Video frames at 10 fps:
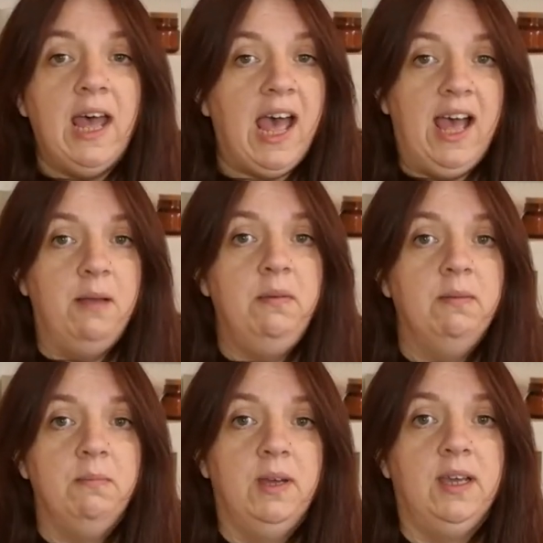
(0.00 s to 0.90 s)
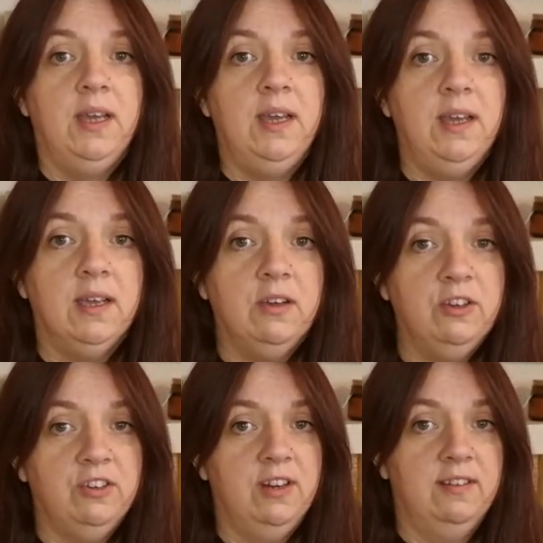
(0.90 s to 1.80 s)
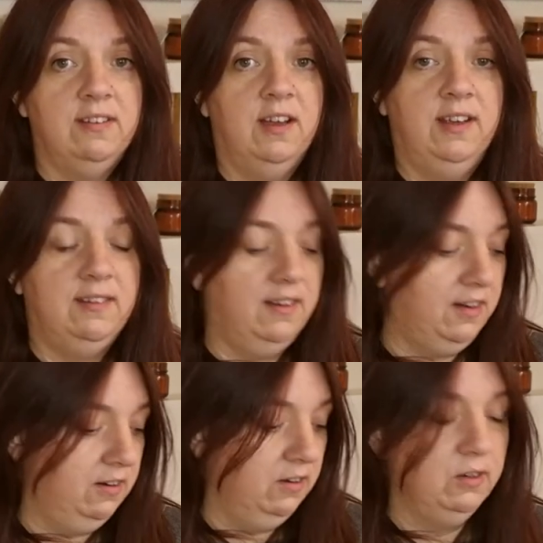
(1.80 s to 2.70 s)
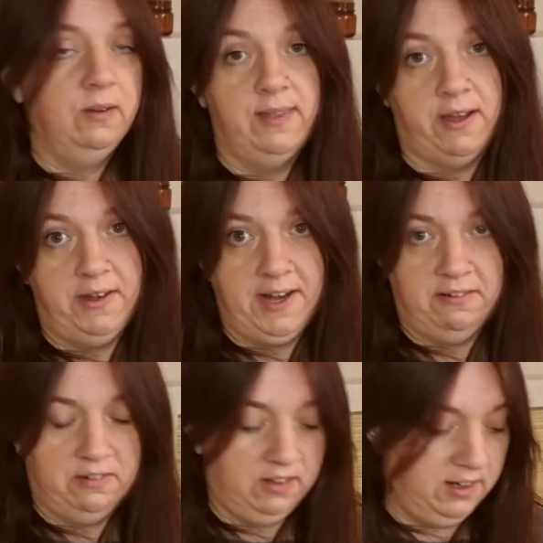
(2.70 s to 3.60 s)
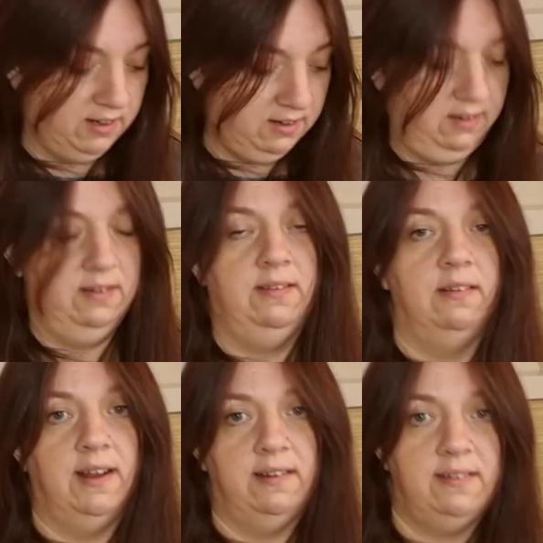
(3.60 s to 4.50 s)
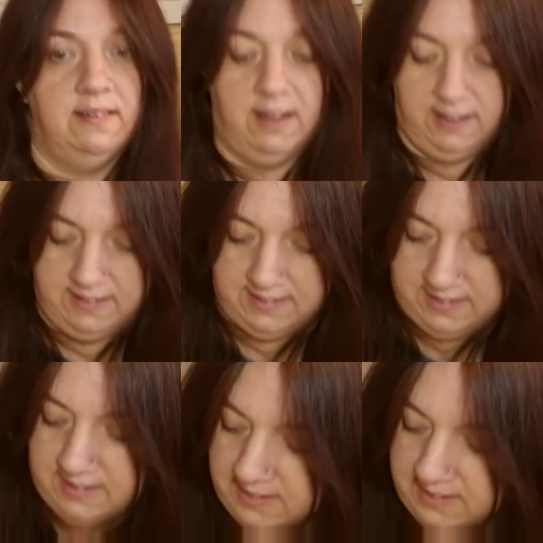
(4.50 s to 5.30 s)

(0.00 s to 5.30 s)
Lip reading: and my cushion insides are no longer without an outside, so that's nice.